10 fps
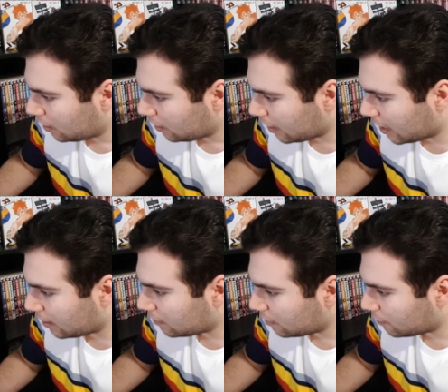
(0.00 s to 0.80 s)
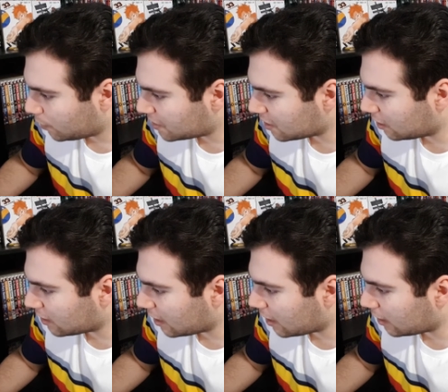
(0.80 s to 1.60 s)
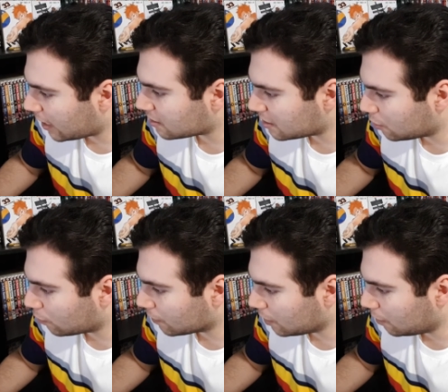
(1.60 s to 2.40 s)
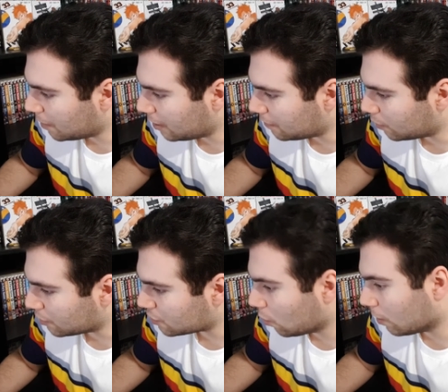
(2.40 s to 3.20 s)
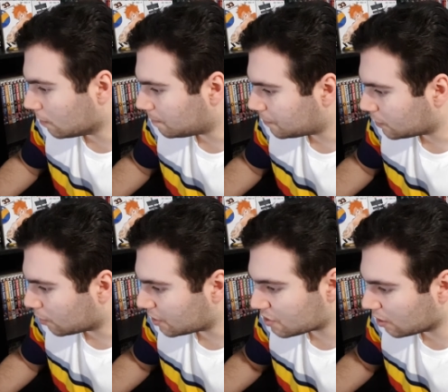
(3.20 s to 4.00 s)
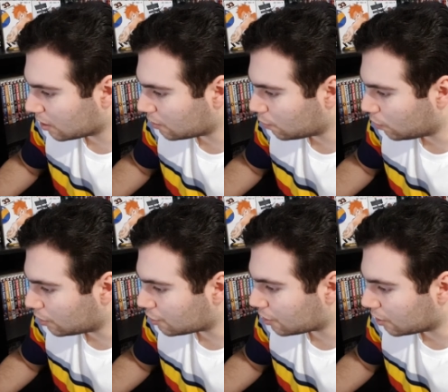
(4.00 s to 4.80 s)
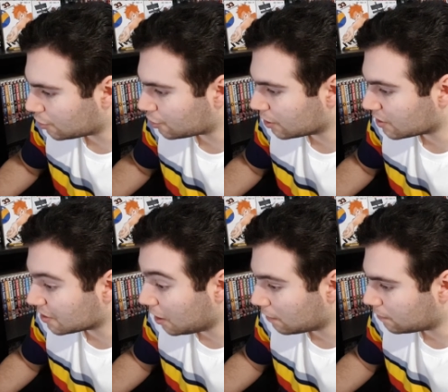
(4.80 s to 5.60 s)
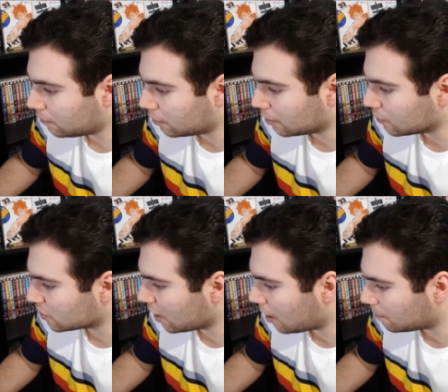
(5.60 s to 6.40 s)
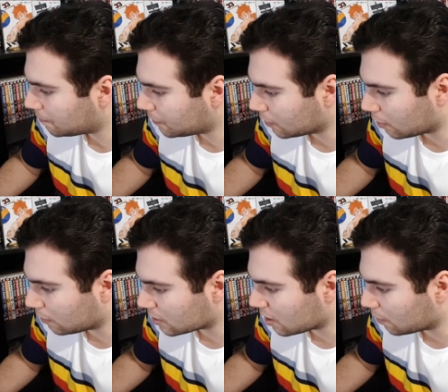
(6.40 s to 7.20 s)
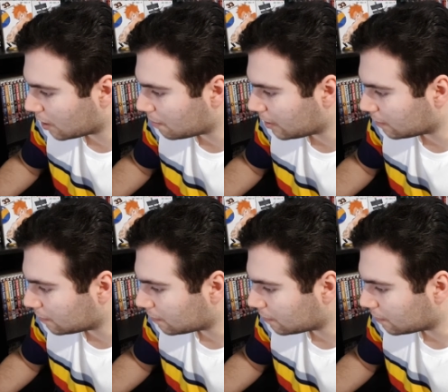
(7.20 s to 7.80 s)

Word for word: Yeah, if we'd slid that last hit over a little bit, it would have scored. Don't get started on woulda, coulda, shoulda stuff. You'll never stop. No, that's not what I meant.